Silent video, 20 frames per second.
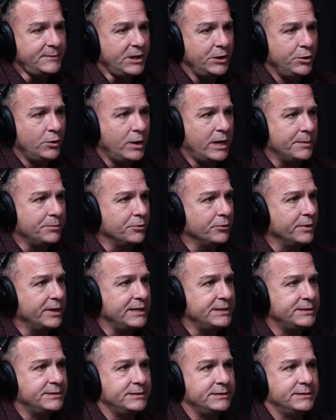No
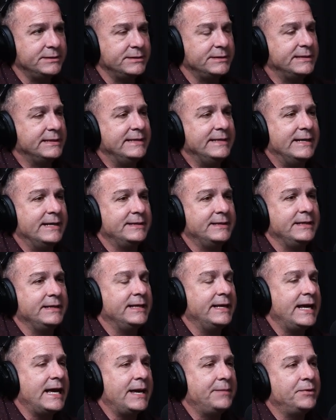operations. Nothing
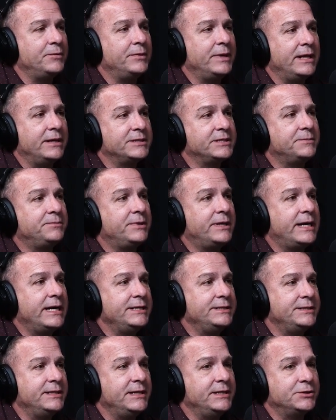can happen without a supply
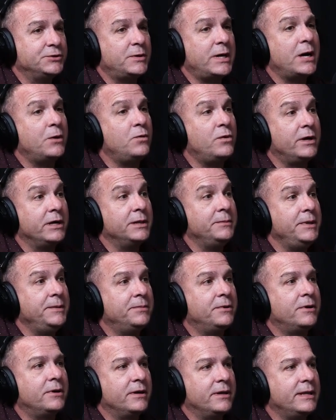chain. So I wanted to be
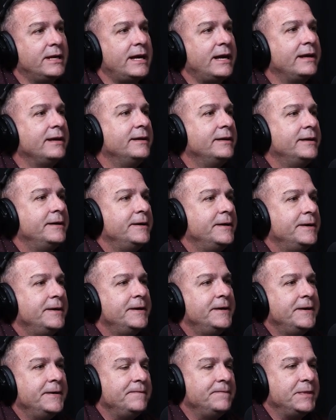part of that,
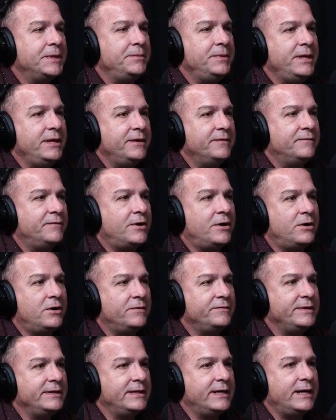to be
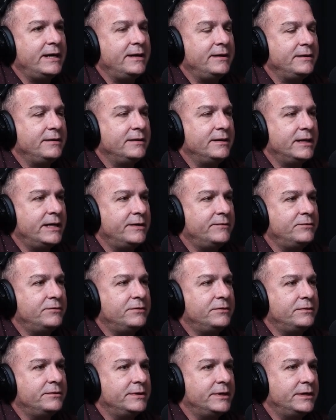involved in that
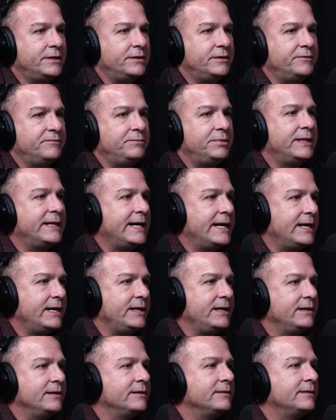level of
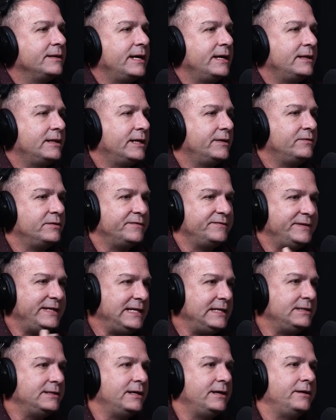planning, that level of
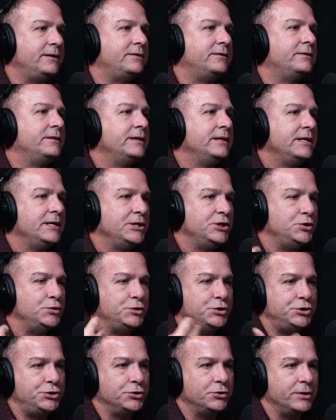detail, to
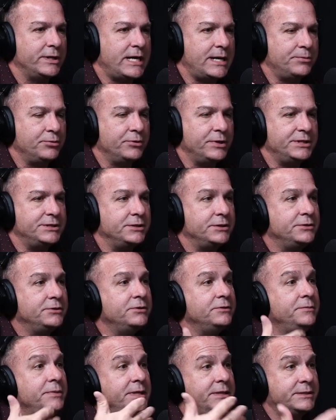ensure an operation
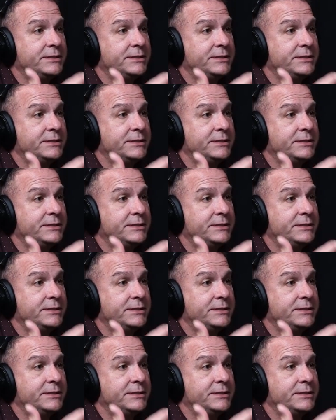could be